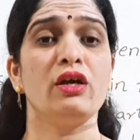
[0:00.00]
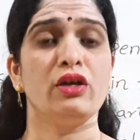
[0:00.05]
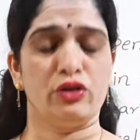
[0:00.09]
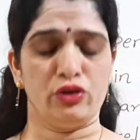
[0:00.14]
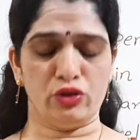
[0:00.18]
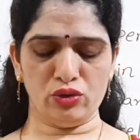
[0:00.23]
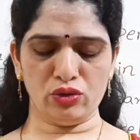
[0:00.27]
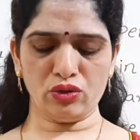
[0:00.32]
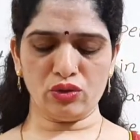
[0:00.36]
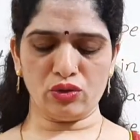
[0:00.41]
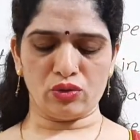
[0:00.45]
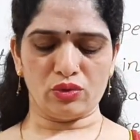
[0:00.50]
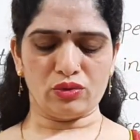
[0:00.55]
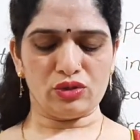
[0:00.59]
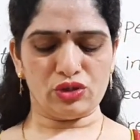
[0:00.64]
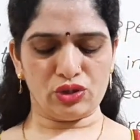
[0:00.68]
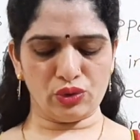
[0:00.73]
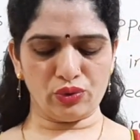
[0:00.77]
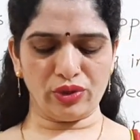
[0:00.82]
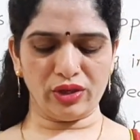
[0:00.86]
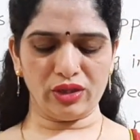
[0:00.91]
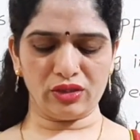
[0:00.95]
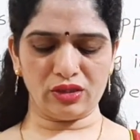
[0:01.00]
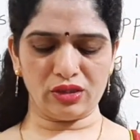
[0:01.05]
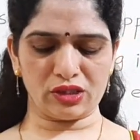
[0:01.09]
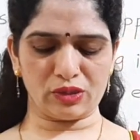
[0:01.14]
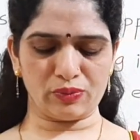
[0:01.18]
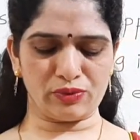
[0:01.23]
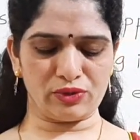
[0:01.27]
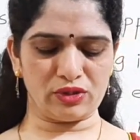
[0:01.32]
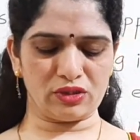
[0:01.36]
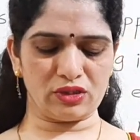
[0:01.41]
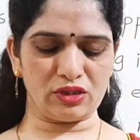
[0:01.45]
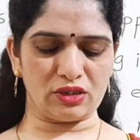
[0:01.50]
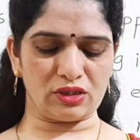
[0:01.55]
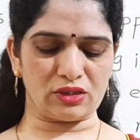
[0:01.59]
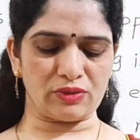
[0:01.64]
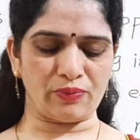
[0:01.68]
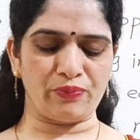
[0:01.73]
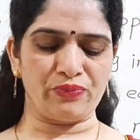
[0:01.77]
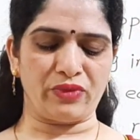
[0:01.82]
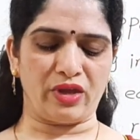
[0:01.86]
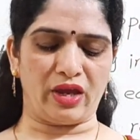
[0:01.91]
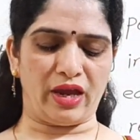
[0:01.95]
You know, during this process,
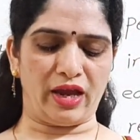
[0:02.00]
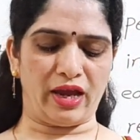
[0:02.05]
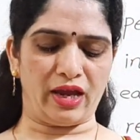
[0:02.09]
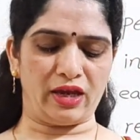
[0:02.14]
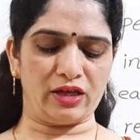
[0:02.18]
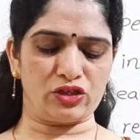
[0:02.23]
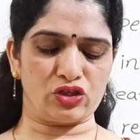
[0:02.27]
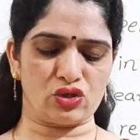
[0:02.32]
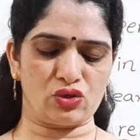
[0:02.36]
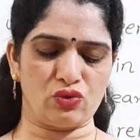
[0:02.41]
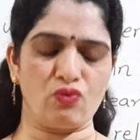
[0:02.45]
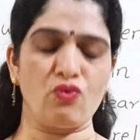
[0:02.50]
ash,